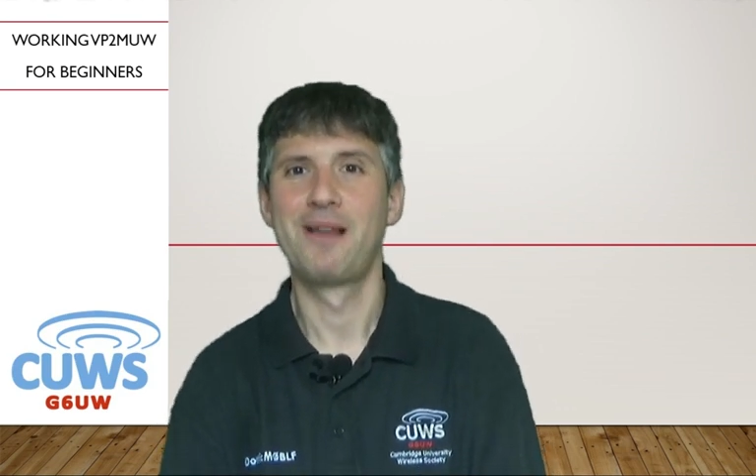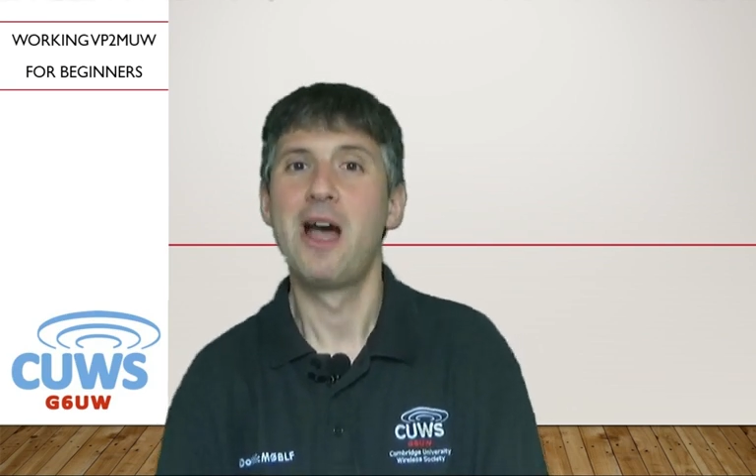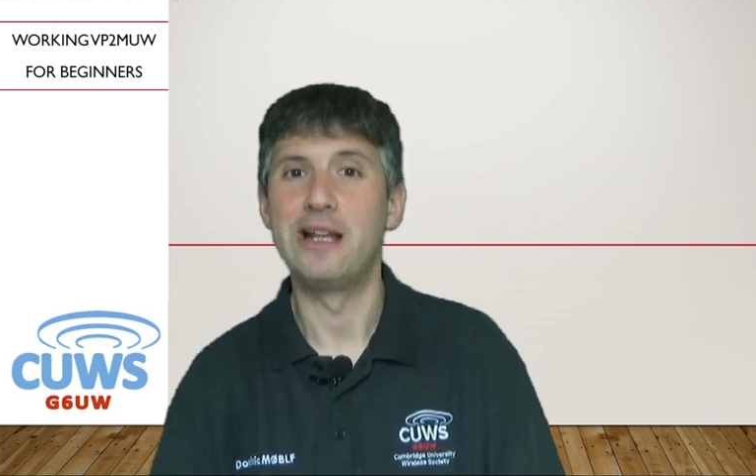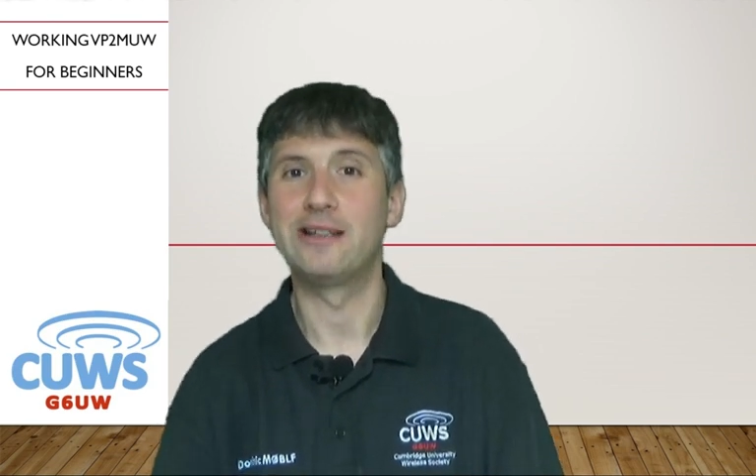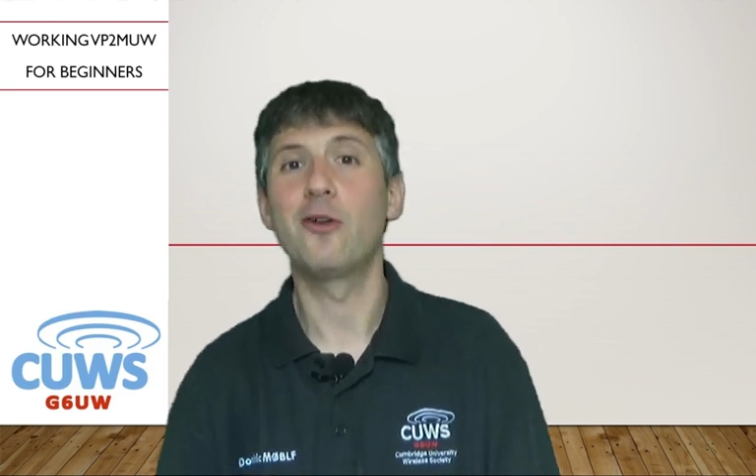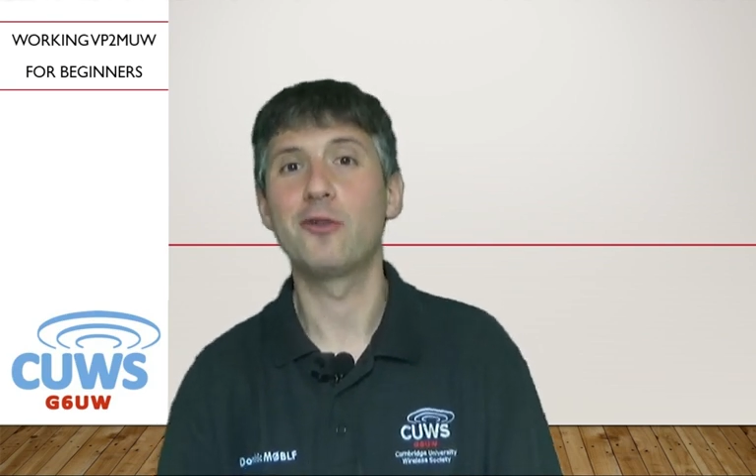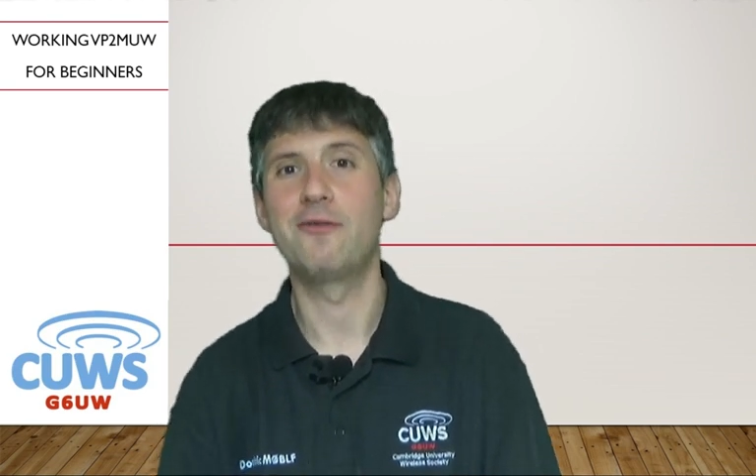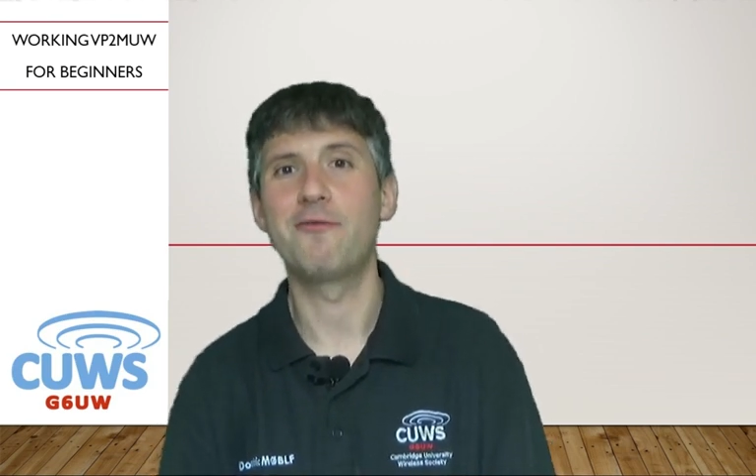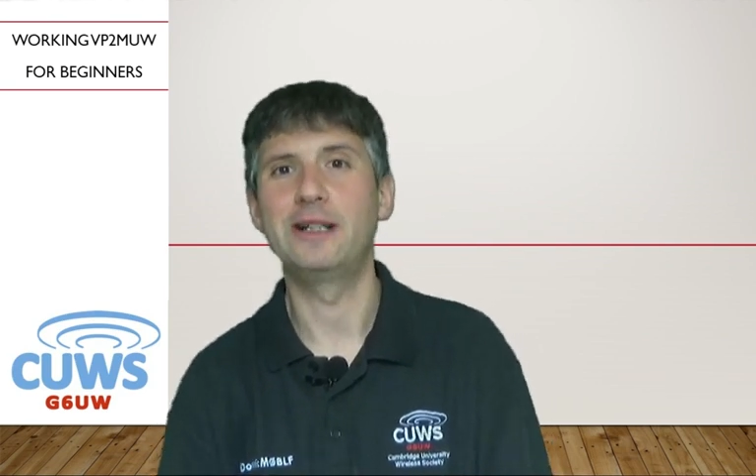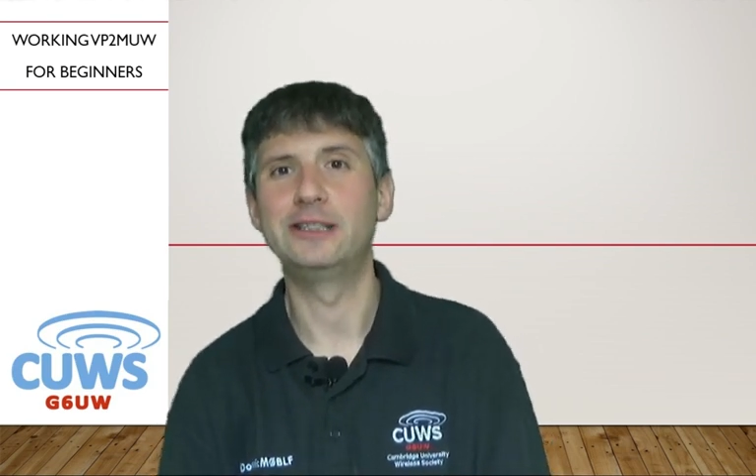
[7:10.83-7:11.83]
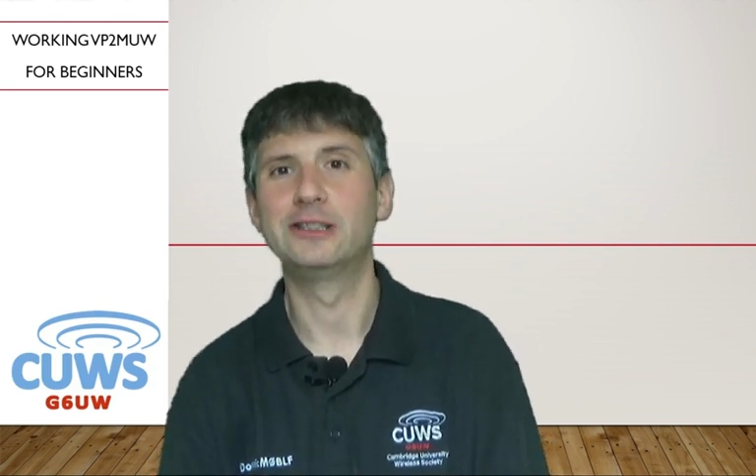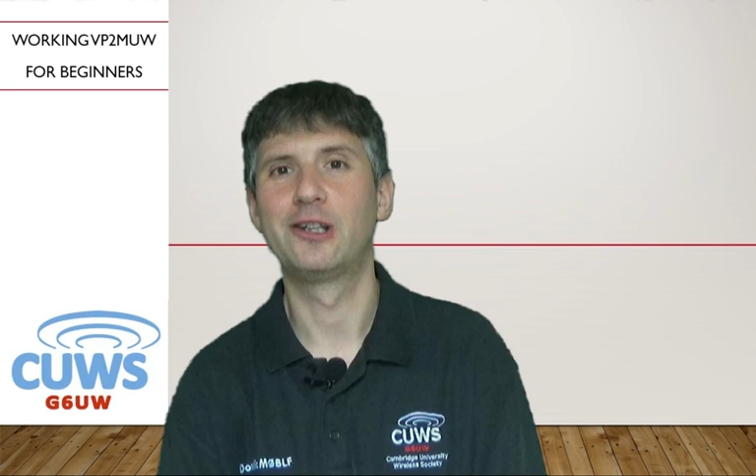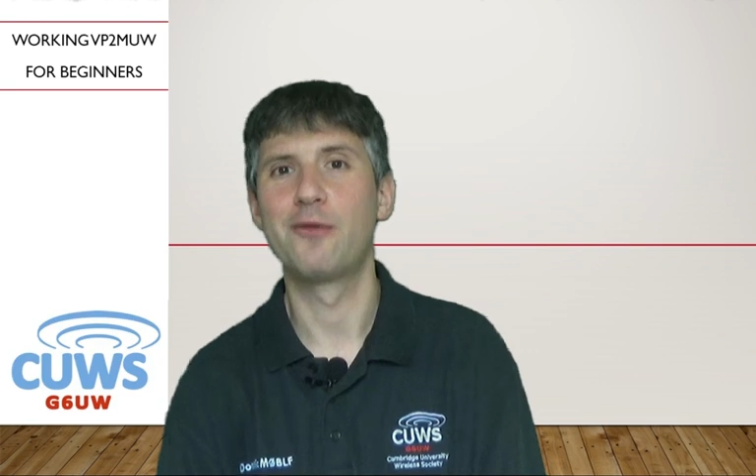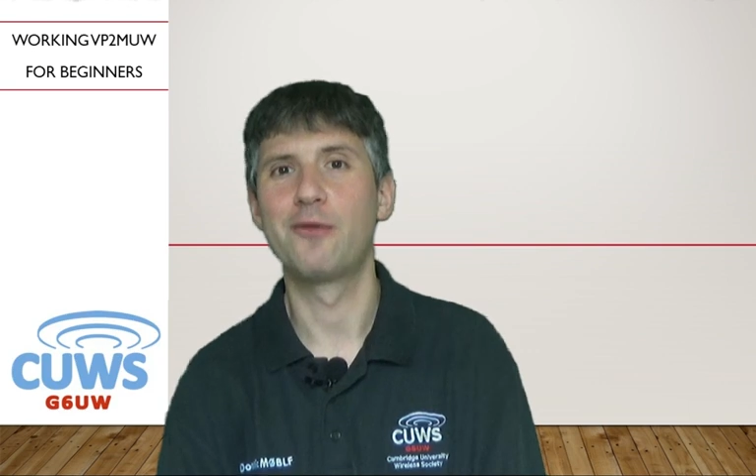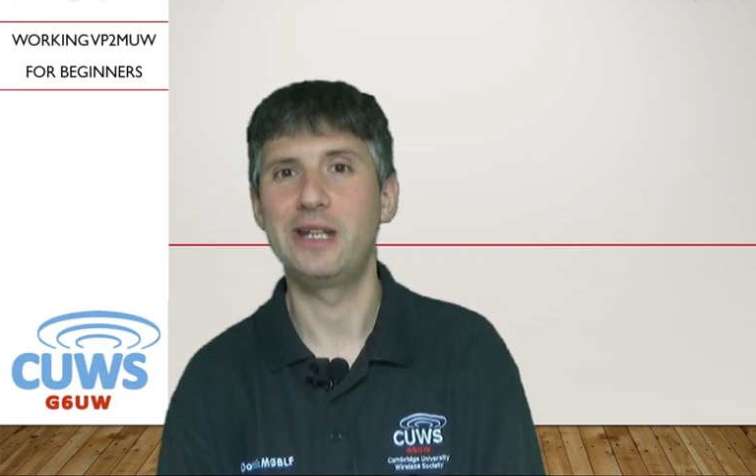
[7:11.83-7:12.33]
It's not information
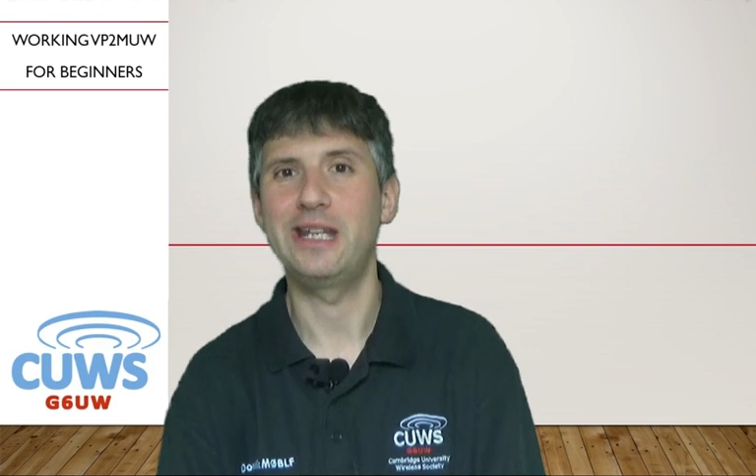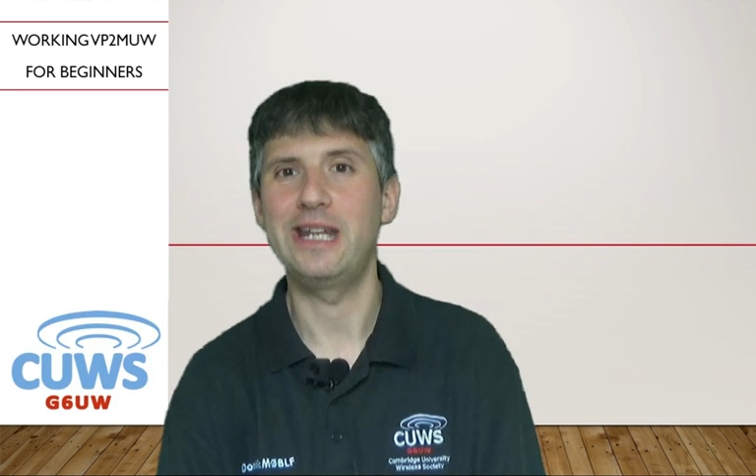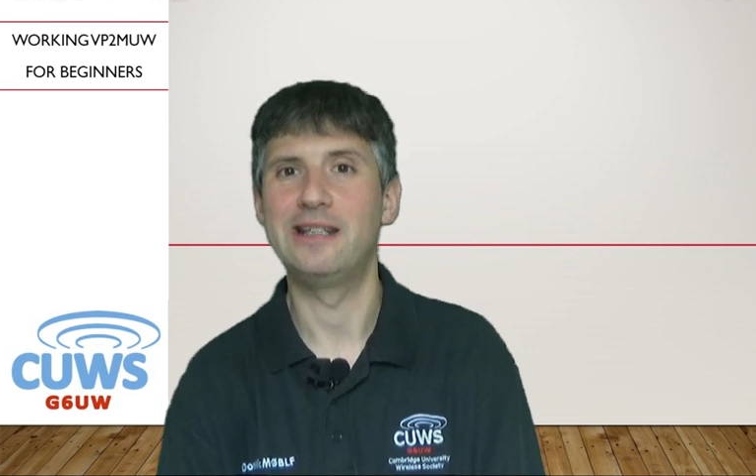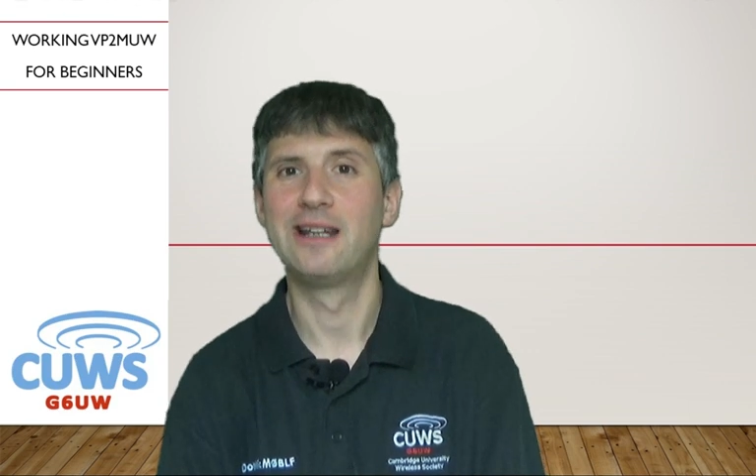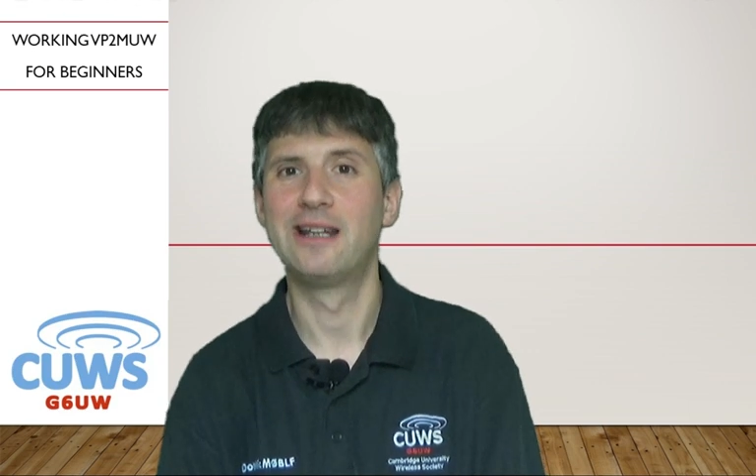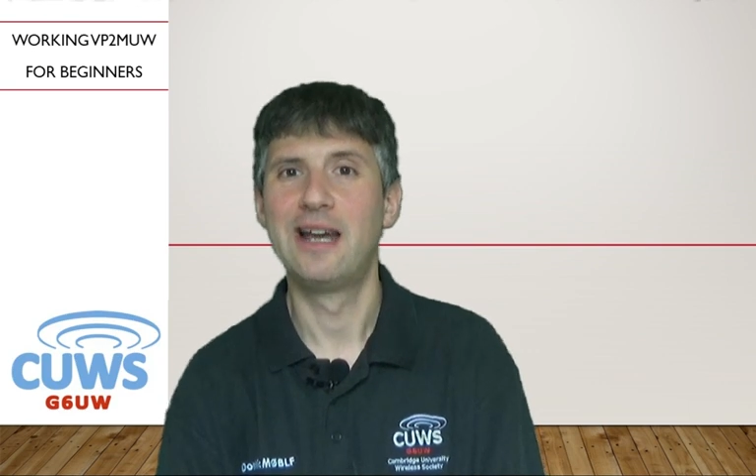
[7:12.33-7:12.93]
that we need,